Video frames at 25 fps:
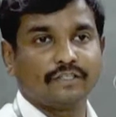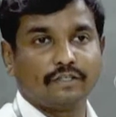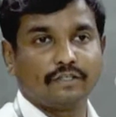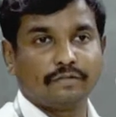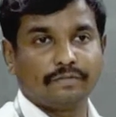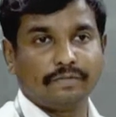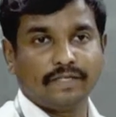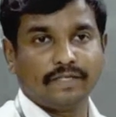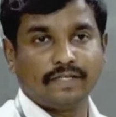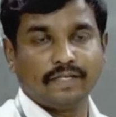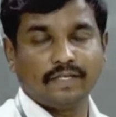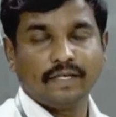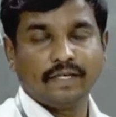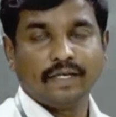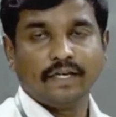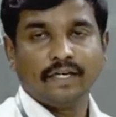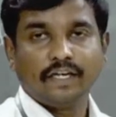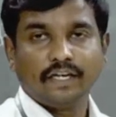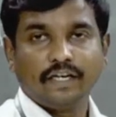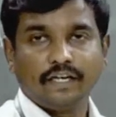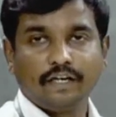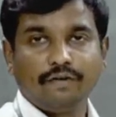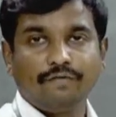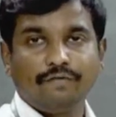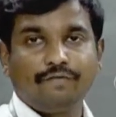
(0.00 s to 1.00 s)
has to be
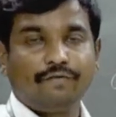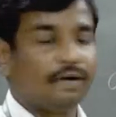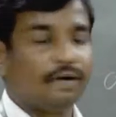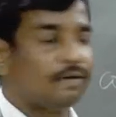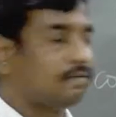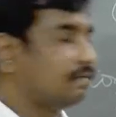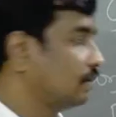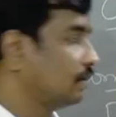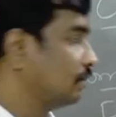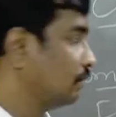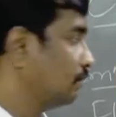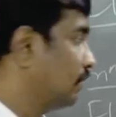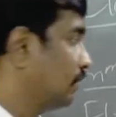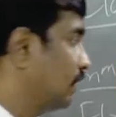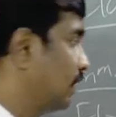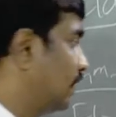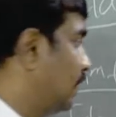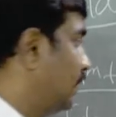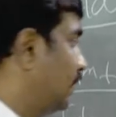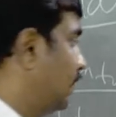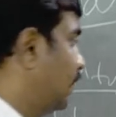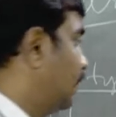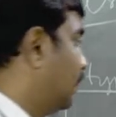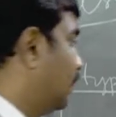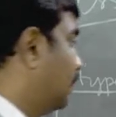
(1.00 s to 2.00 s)
informed
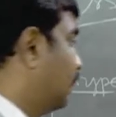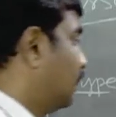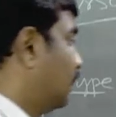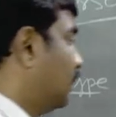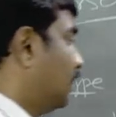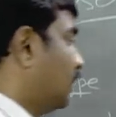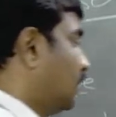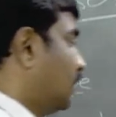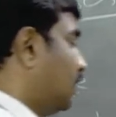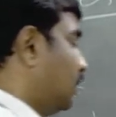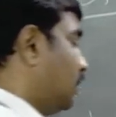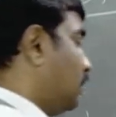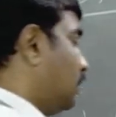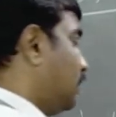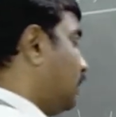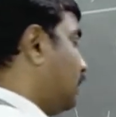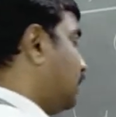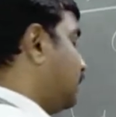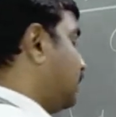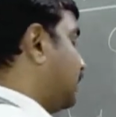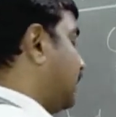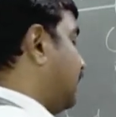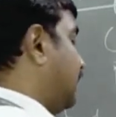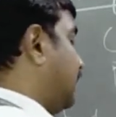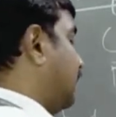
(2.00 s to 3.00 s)
by
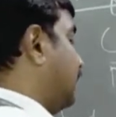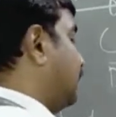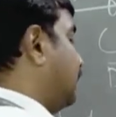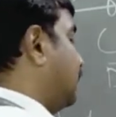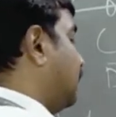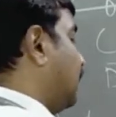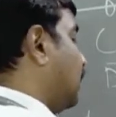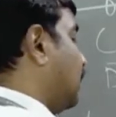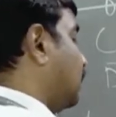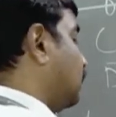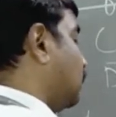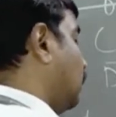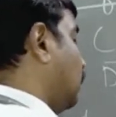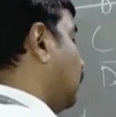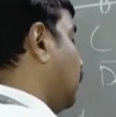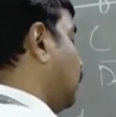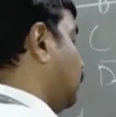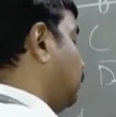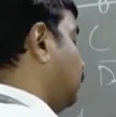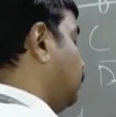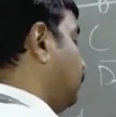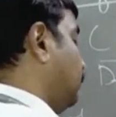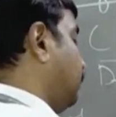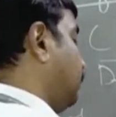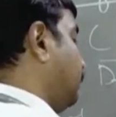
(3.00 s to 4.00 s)
sending the
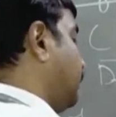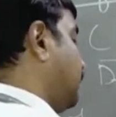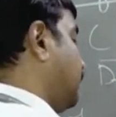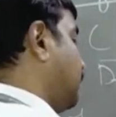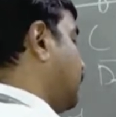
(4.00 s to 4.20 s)
acknowledgement